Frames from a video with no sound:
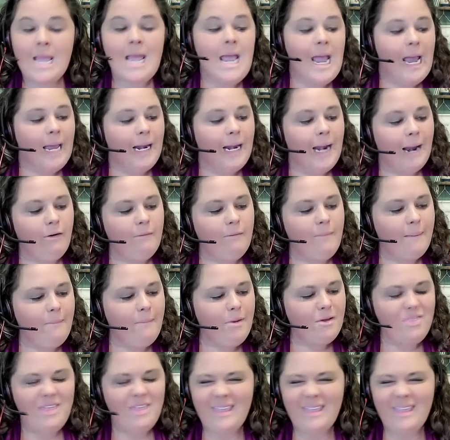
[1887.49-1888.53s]
And I remember
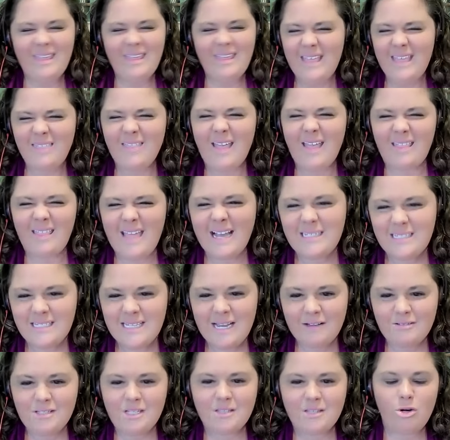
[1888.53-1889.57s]
thinking, like, that
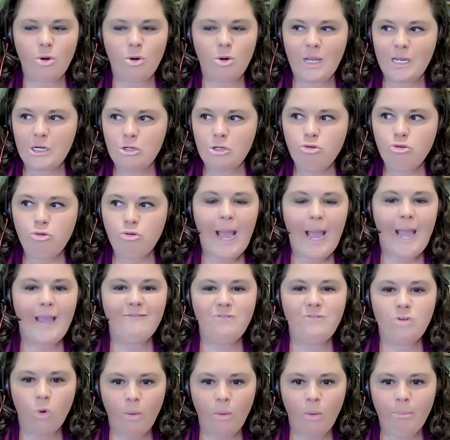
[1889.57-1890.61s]
sounds a little
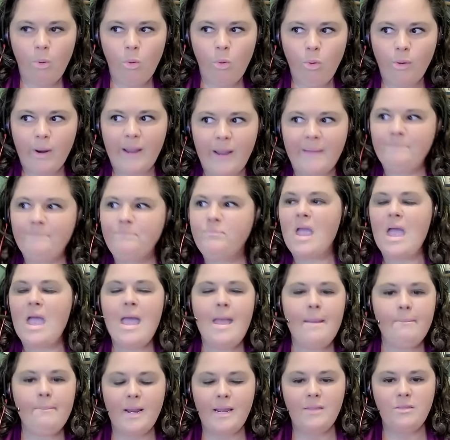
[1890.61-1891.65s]
contrived or boring.
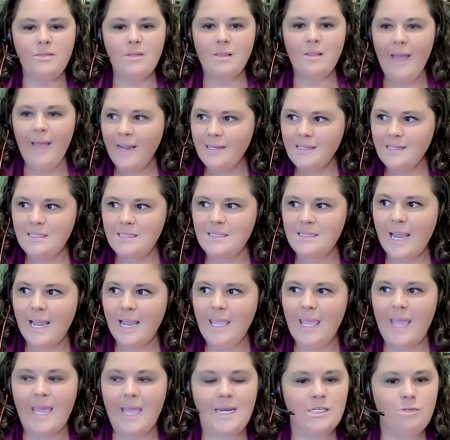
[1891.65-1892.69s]
But in the last
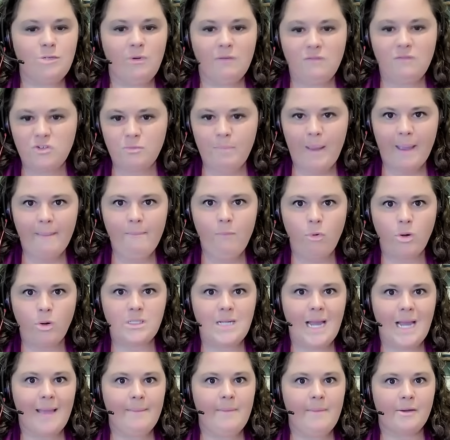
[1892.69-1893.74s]
decade, as we've spent more
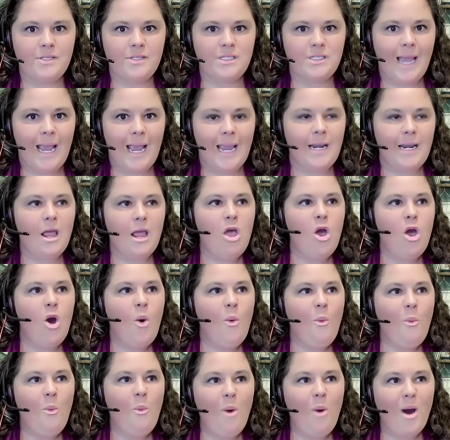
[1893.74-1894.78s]
time outside,
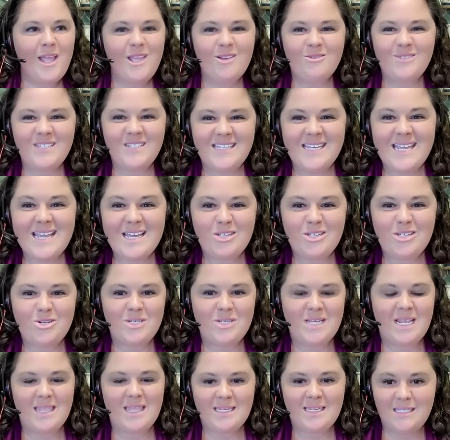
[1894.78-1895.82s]
what you see is you
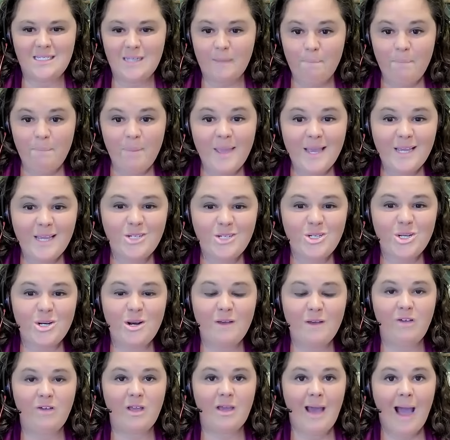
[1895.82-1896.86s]
see this depiction
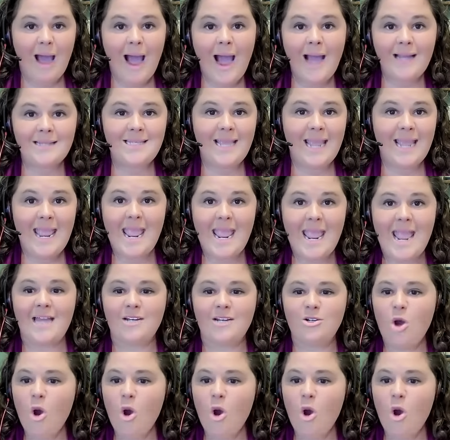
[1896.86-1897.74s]
of God's hand